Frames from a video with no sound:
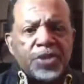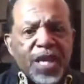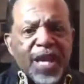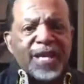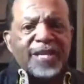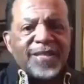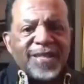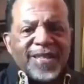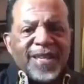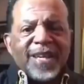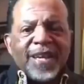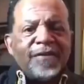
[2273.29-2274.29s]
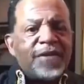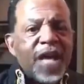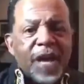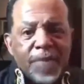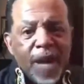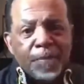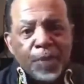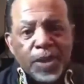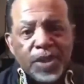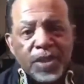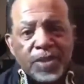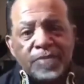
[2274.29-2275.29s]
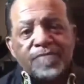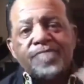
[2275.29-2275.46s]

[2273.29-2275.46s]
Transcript: and Chinese, and if he's omnipresent,